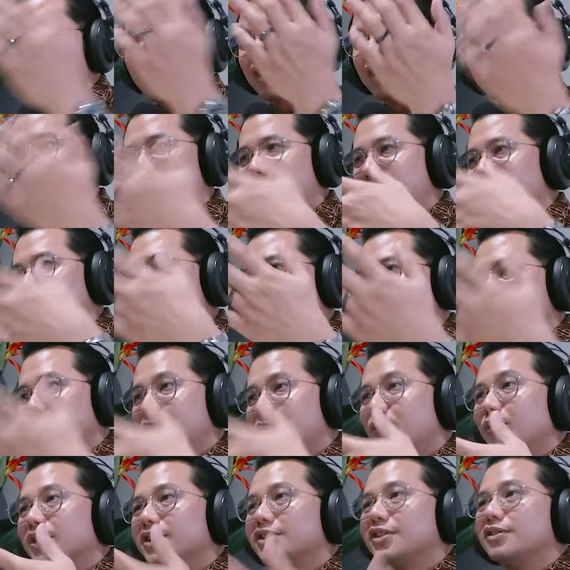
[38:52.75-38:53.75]
10 are
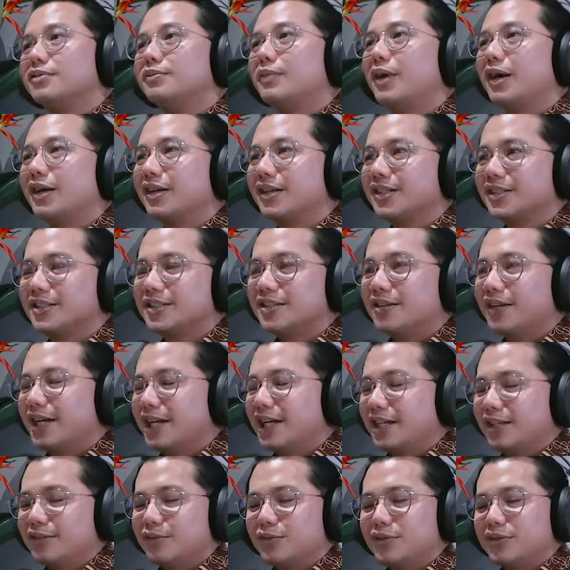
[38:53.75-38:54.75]
the Western markets,
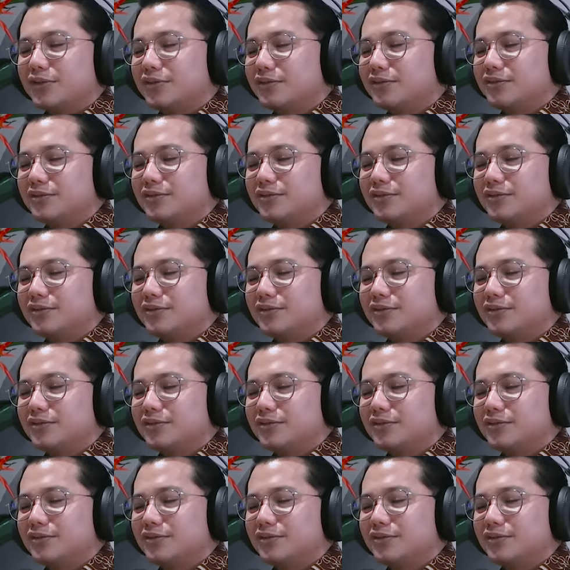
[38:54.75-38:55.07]
right? We're